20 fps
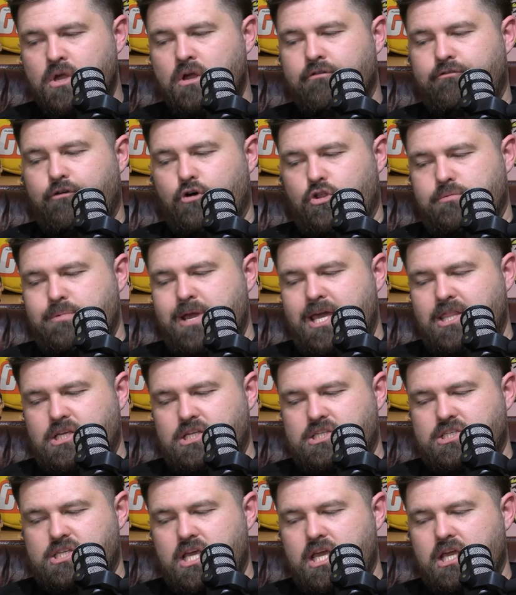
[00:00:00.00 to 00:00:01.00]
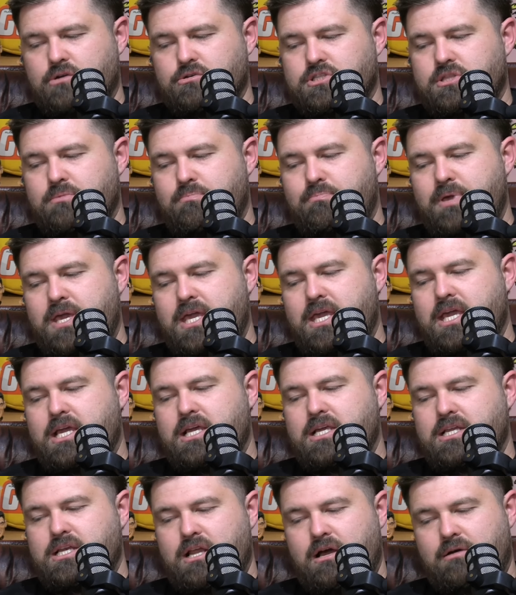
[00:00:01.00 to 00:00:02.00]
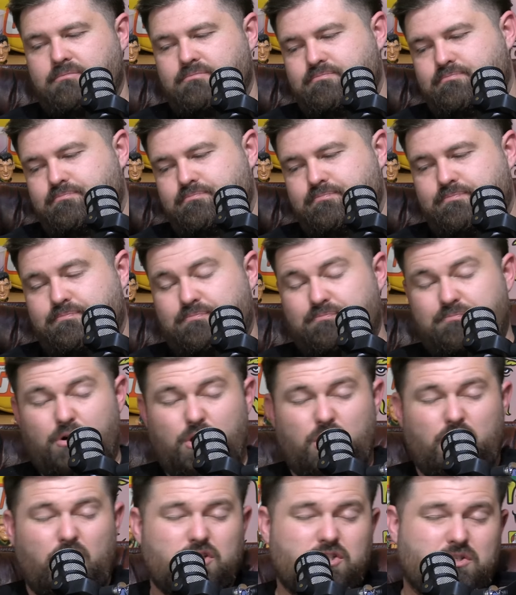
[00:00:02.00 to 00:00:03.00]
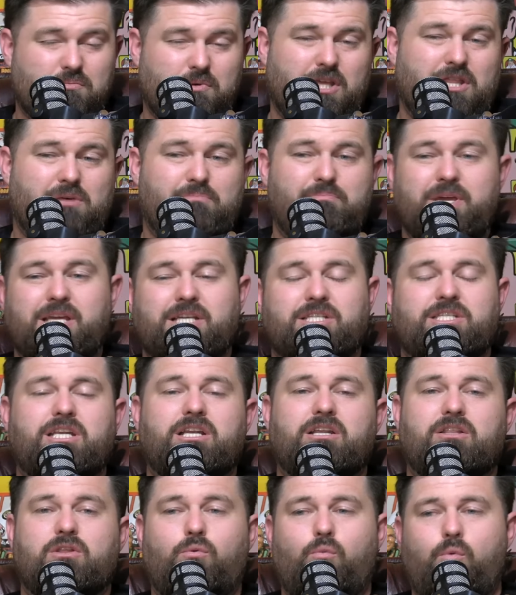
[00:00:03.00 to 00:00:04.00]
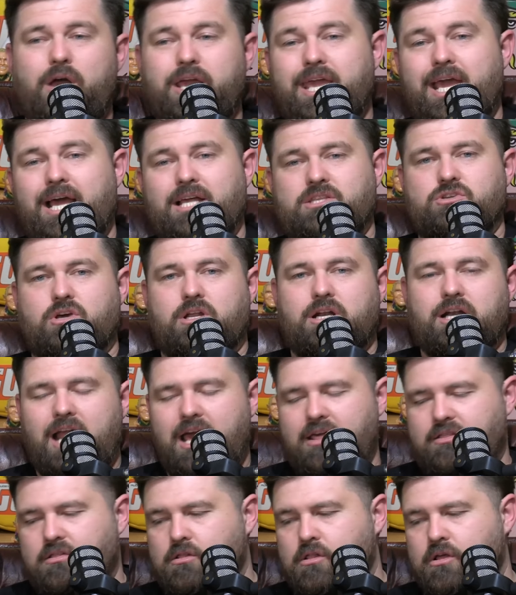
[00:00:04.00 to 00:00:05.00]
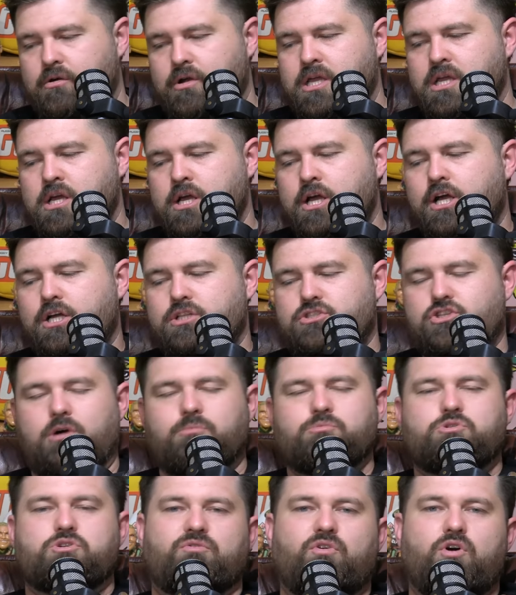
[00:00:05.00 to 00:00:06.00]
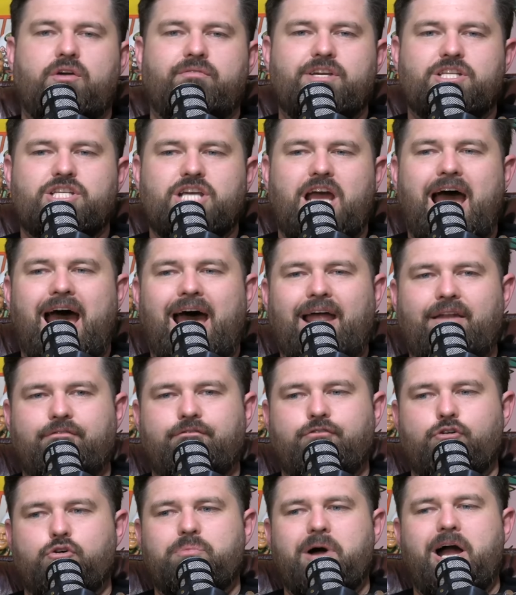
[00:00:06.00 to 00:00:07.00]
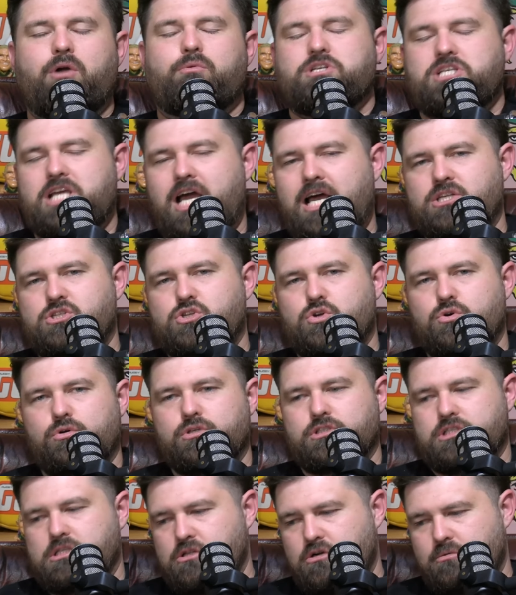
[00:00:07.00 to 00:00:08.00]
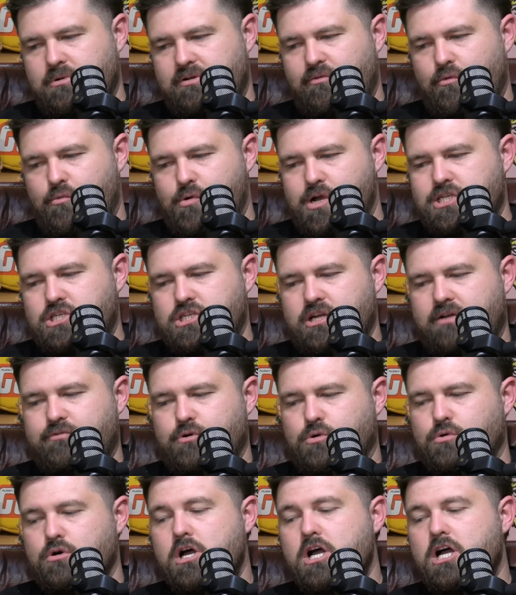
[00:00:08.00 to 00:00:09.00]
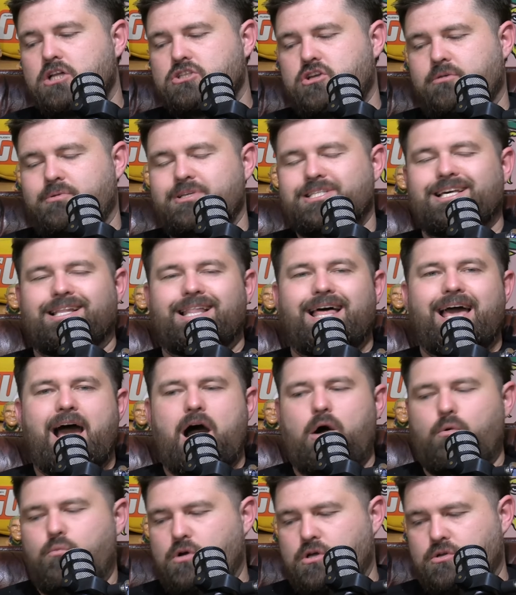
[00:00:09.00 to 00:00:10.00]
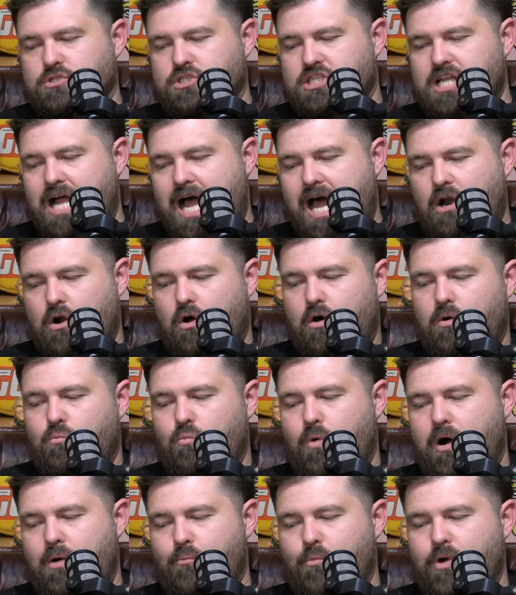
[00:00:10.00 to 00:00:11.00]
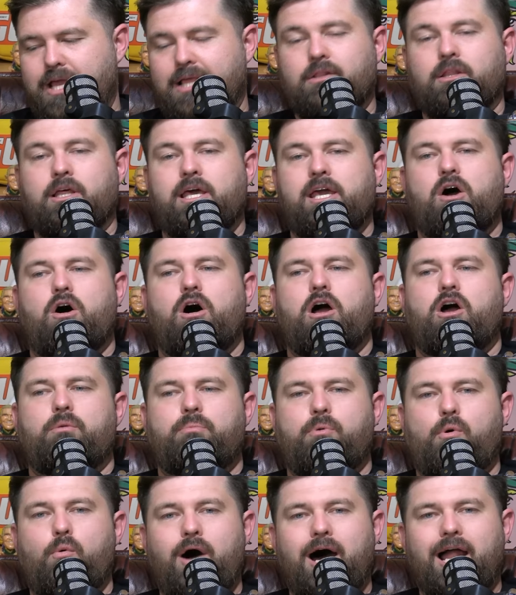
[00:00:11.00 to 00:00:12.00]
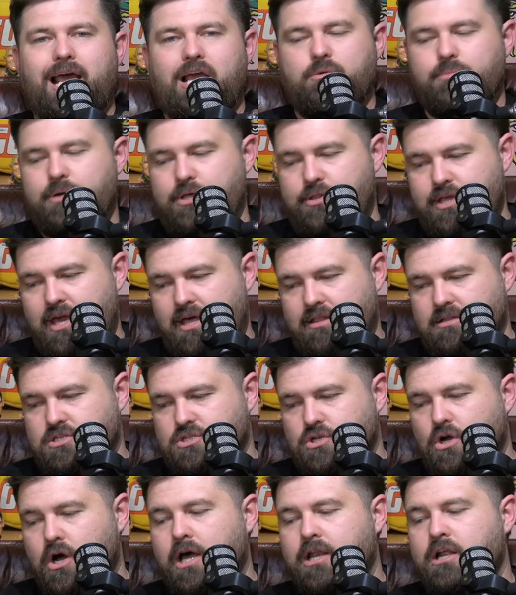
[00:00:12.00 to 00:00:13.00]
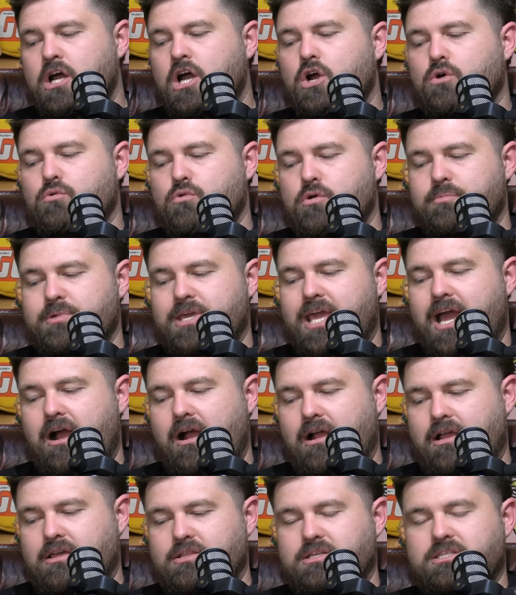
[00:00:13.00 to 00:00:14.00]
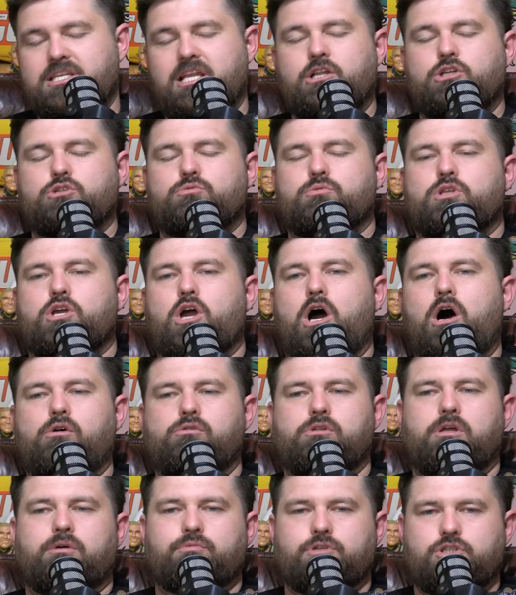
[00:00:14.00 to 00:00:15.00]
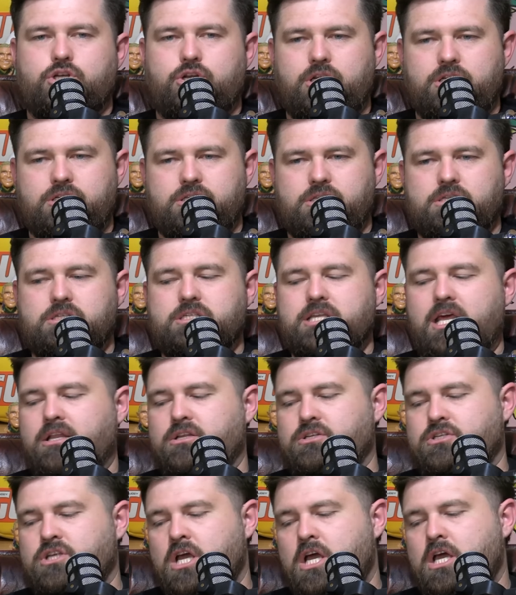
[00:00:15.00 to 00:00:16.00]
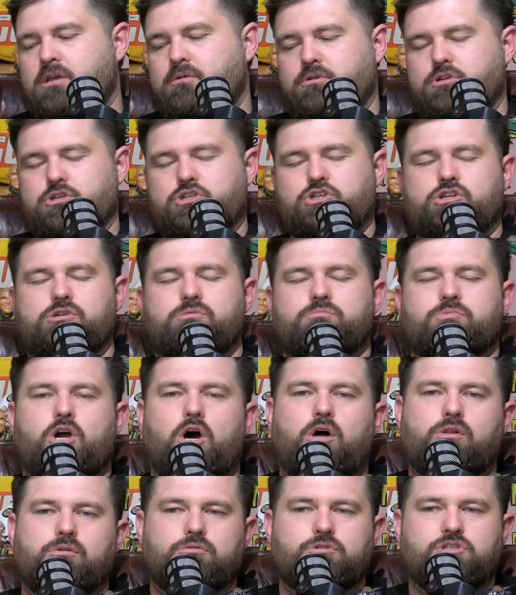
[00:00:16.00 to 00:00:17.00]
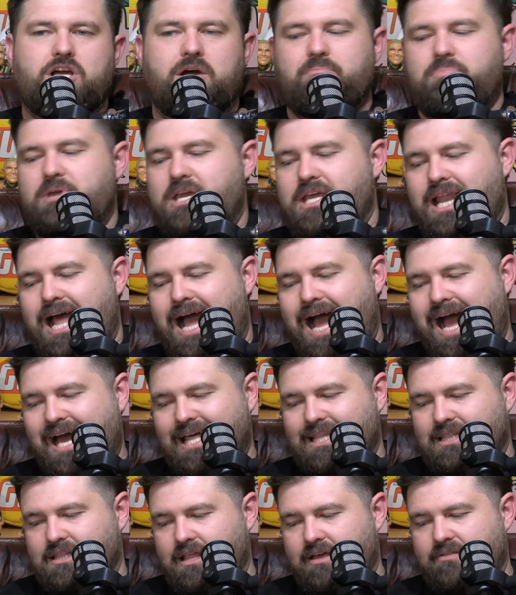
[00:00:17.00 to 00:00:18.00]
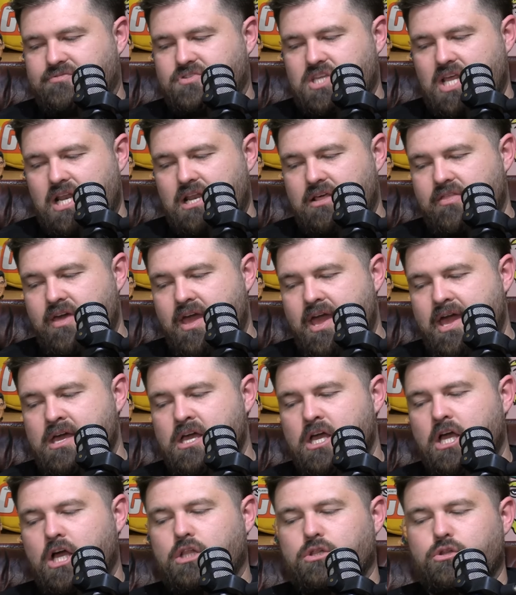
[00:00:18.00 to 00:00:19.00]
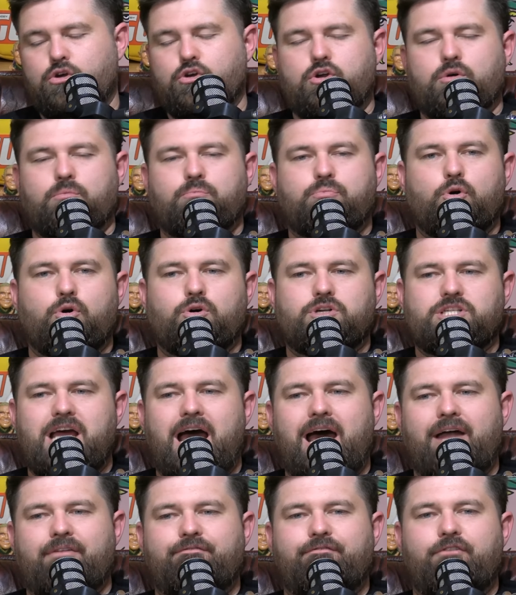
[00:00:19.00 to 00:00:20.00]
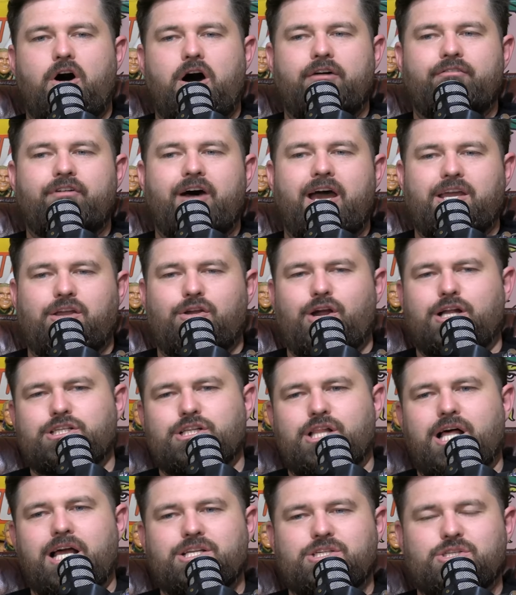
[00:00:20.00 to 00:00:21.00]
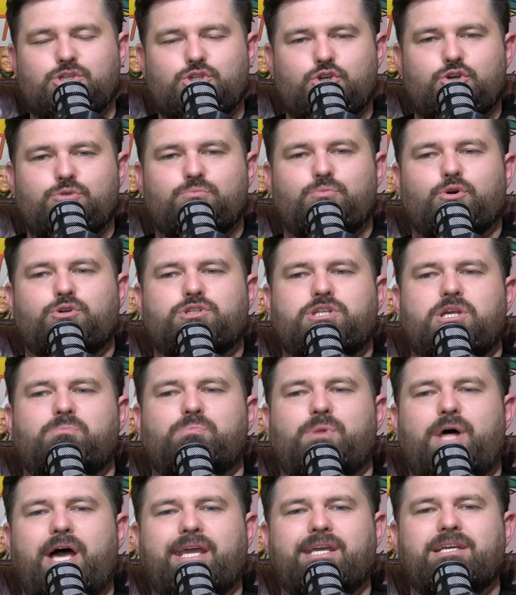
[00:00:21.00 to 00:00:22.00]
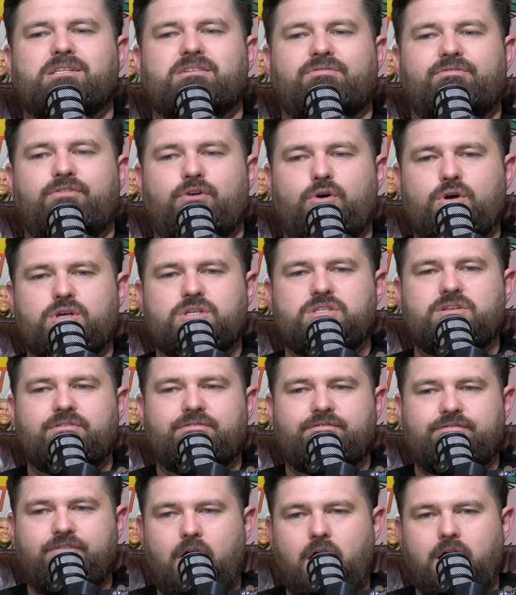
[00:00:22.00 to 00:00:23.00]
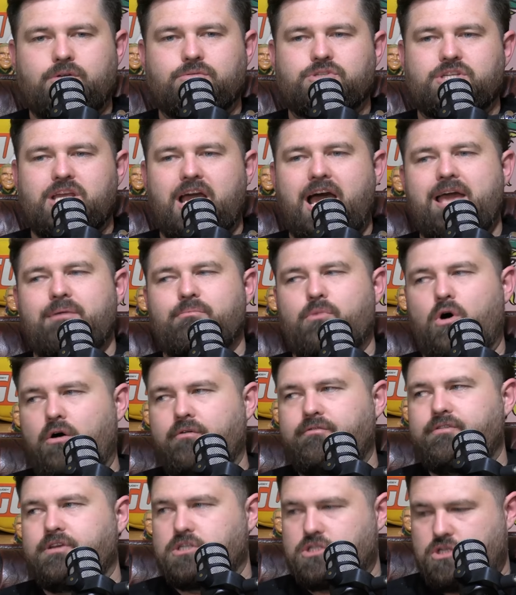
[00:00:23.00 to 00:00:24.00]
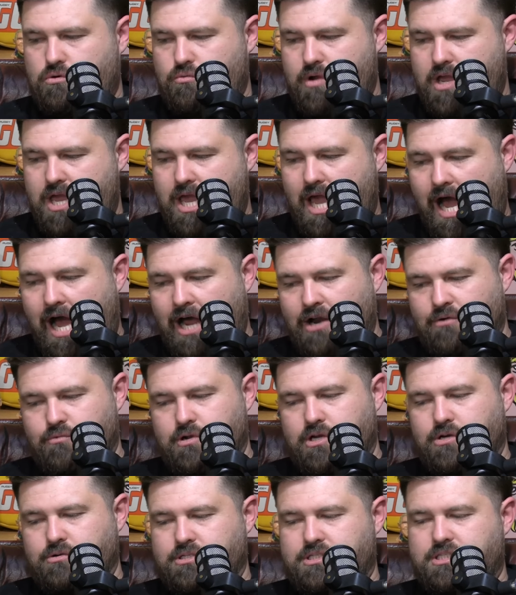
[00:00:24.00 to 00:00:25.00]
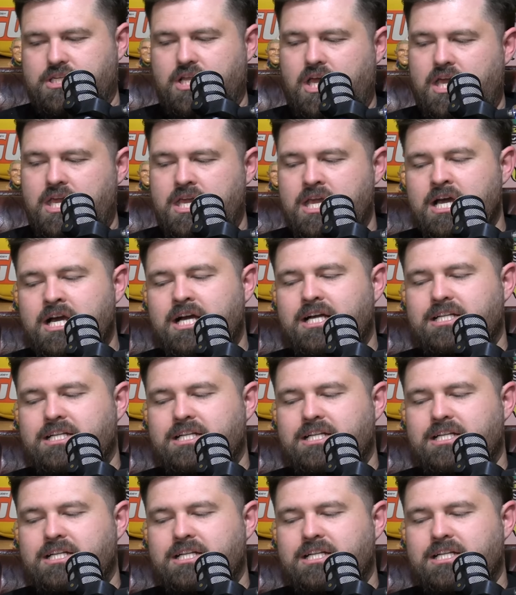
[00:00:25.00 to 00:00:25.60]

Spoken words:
For the Manly Seagulls, the big in, possibly the biggest in of the week outside of Nath Cleary, Tom Trbojevic at fullback, which has caused a little bit of a reshuffle. Tommy Talau will start on one wing. Lehi Opawade will be on the other side. Ruben Garrick in the centres with Kohler returning to the centres. You would assume Kohler will jump in at left centre there. Luke Brooks at 5'8". Congratulations to Brooksy playing his first finals game of his career. Unreal to see.